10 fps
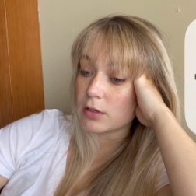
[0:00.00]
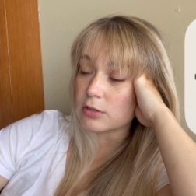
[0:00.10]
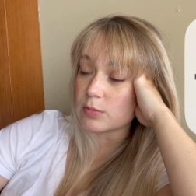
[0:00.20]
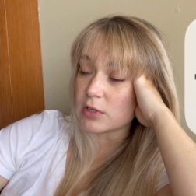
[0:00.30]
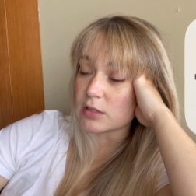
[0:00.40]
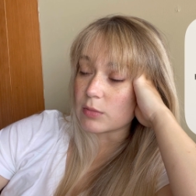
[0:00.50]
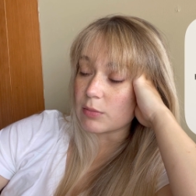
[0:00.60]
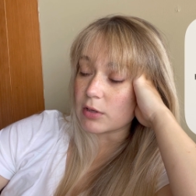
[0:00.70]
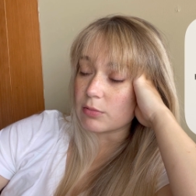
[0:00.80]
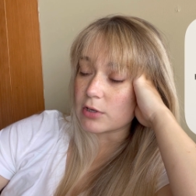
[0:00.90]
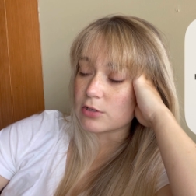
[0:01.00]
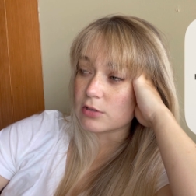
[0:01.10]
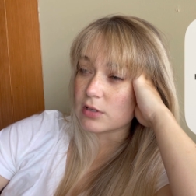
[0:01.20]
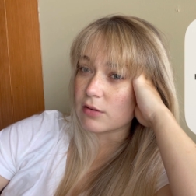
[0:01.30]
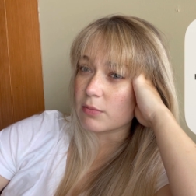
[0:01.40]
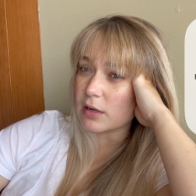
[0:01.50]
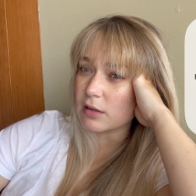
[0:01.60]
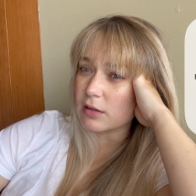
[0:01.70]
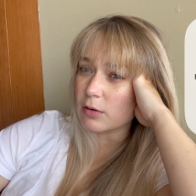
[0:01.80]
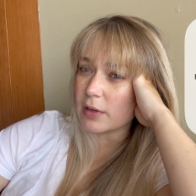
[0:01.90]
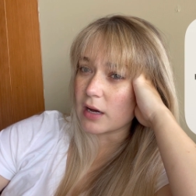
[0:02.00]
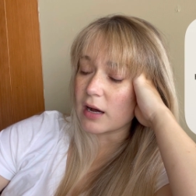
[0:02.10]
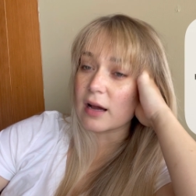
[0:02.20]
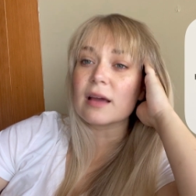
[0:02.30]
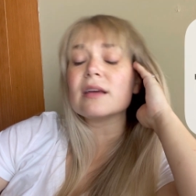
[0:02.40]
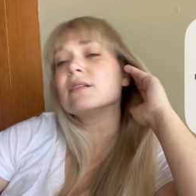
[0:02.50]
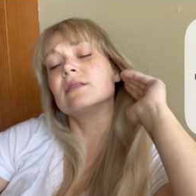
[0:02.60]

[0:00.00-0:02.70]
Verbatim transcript: just because my blood pressures have been a little bit high,